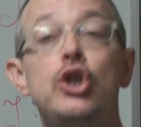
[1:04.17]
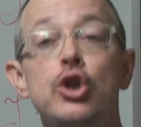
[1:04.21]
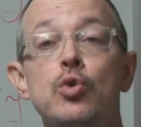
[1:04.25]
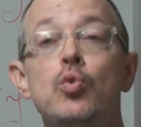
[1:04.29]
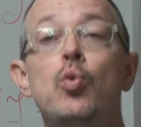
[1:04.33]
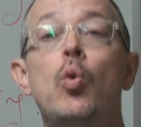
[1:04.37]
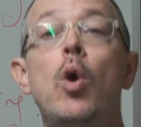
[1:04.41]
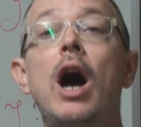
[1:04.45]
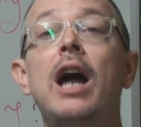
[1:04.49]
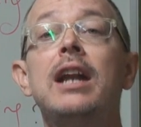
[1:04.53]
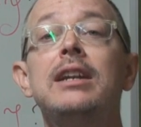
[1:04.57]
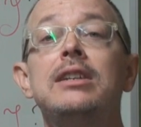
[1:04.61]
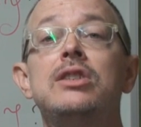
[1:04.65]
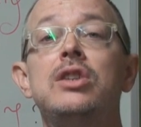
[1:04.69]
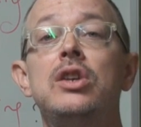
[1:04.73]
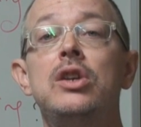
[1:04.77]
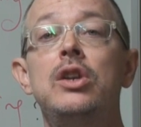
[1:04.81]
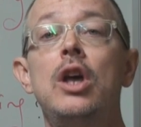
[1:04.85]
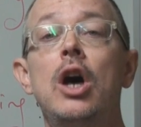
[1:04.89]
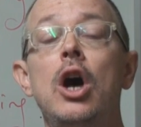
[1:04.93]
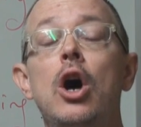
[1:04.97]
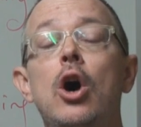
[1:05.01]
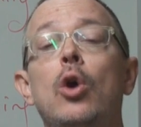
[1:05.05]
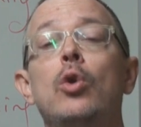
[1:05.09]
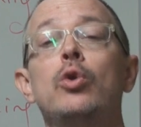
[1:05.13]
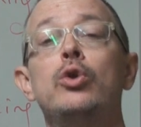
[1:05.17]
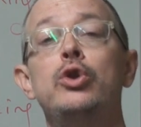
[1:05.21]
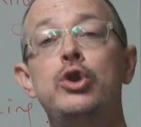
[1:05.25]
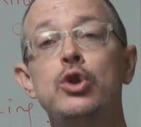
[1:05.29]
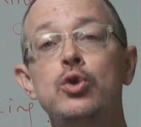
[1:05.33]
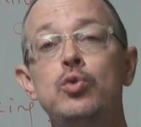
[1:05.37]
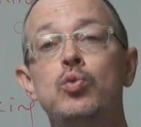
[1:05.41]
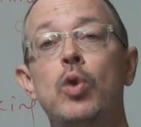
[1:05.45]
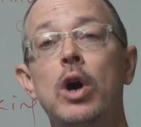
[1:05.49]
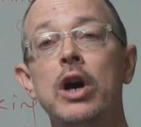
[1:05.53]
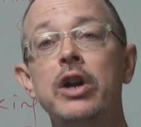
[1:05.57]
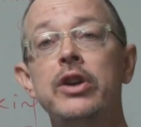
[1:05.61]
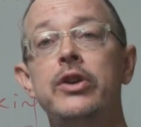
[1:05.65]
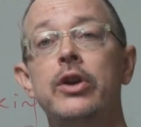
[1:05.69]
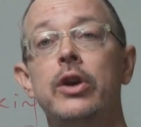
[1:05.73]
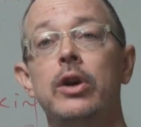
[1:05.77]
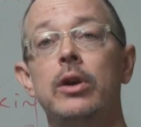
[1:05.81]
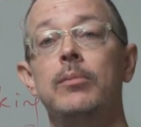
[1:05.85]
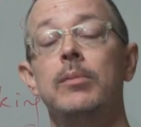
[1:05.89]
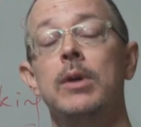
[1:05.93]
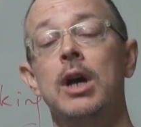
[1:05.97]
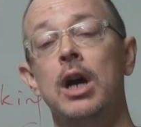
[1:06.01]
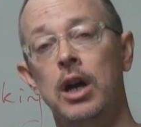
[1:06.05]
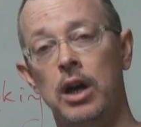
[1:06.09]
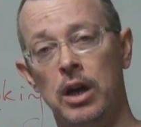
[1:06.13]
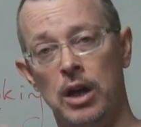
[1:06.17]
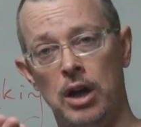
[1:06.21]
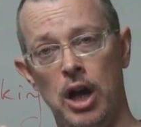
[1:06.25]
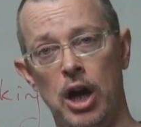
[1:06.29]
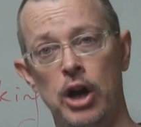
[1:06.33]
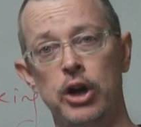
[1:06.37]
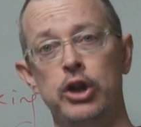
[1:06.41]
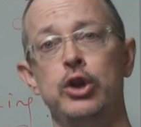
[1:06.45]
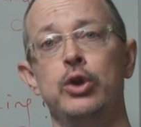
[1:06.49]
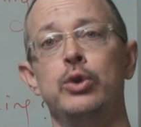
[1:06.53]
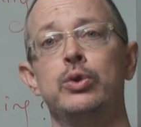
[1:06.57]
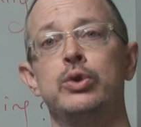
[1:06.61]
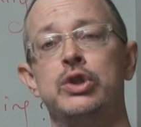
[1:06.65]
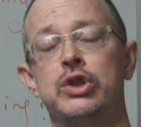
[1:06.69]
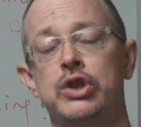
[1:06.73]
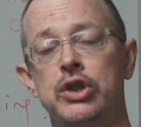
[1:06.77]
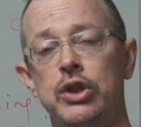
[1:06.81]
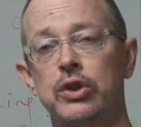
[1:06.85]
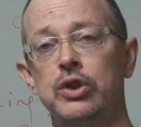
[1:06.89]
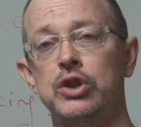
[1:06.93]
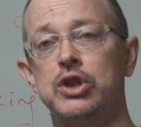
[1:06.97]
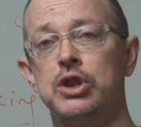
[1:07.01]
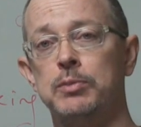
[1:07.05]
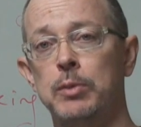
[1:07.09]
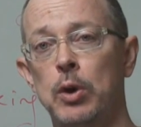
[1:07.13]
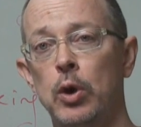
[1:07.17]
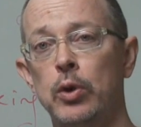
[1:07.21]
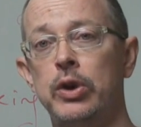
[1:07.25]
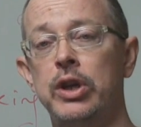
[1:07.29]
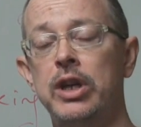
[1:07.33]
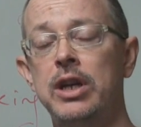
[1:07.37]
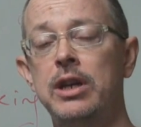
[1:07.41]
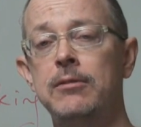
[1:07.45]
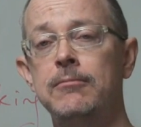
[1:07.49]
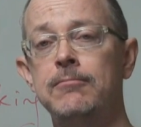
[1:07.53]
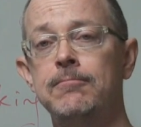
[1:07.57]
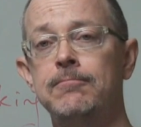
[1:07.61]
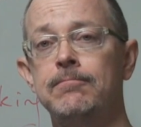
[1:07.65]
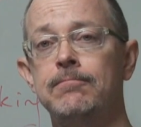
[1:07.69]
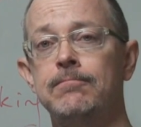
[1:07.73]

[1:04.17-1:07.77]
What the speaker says: You want to know, you wonder. Are you still smoking?